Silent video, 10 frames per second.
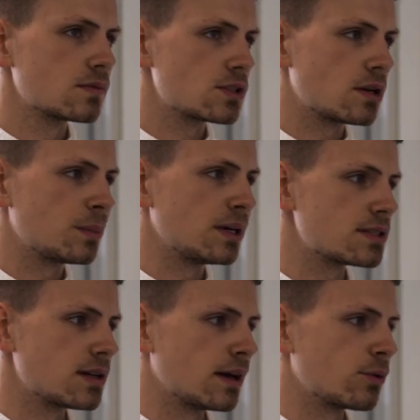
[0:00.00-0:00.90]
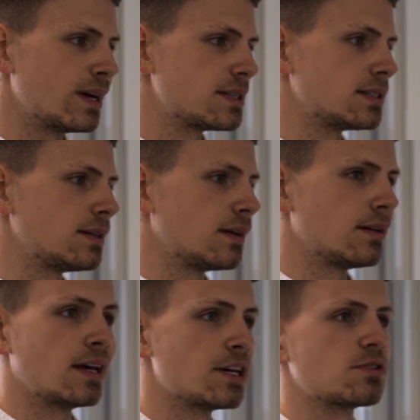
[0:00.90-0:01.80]
So that means like racing
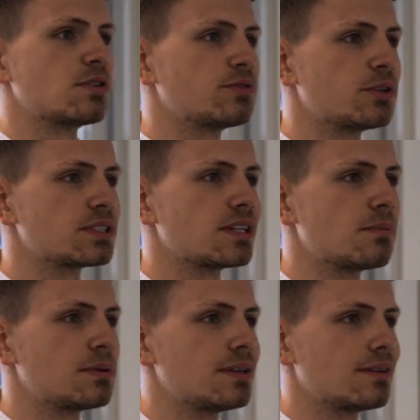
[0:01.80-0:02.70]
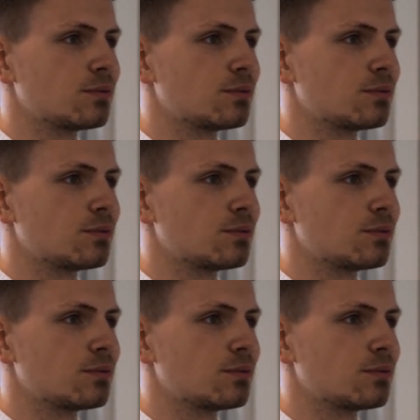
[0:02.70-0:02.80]
in Daytona, for example,